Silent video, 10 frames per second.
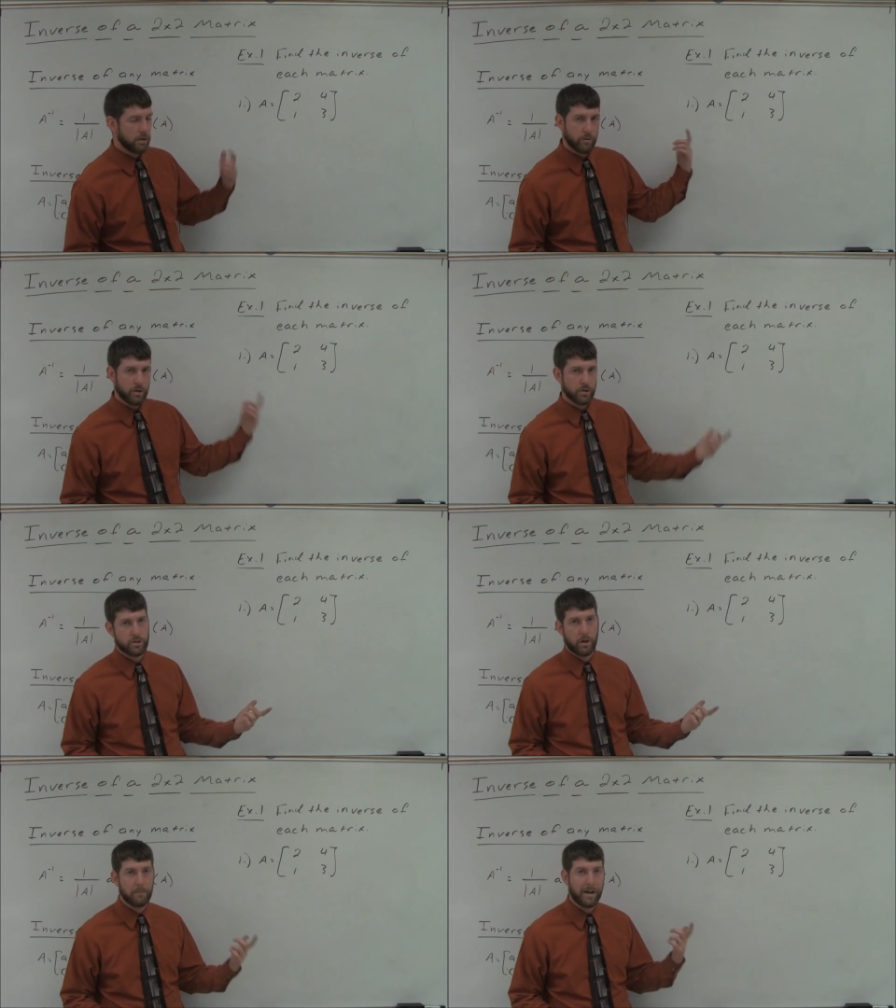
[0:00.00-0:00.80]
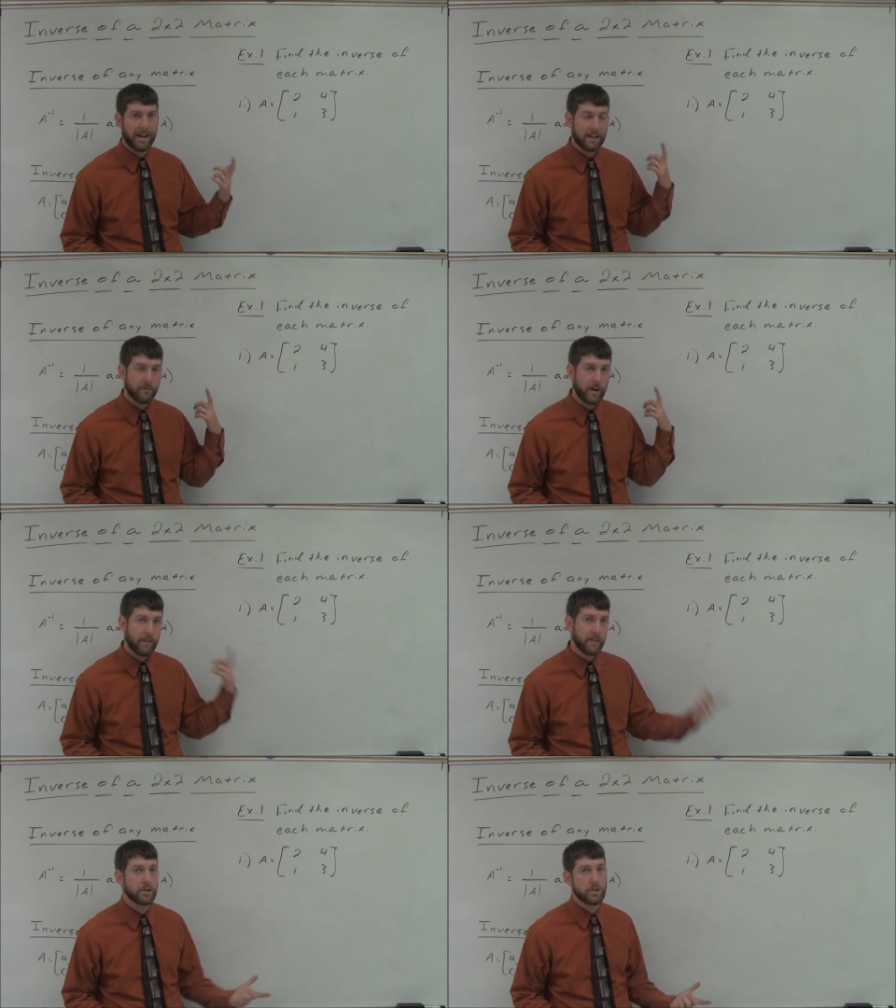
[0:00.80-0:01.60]
So we're going to start by
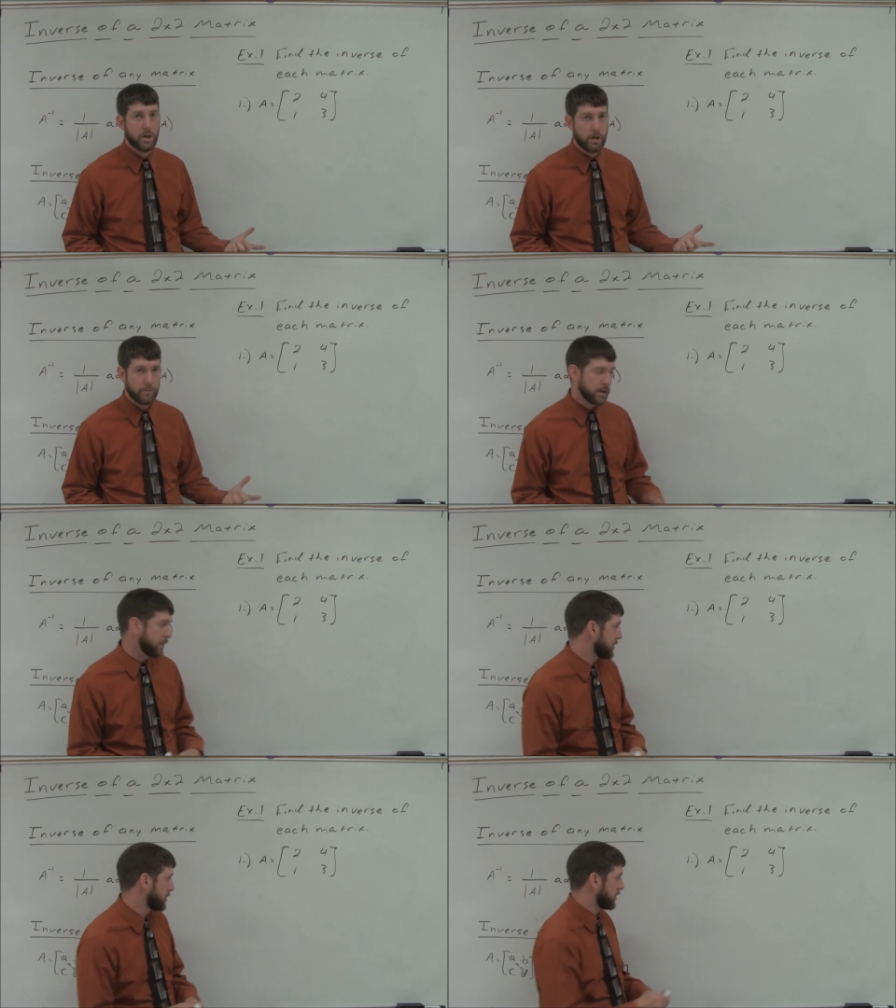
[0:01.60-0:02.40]
identifying the determinant.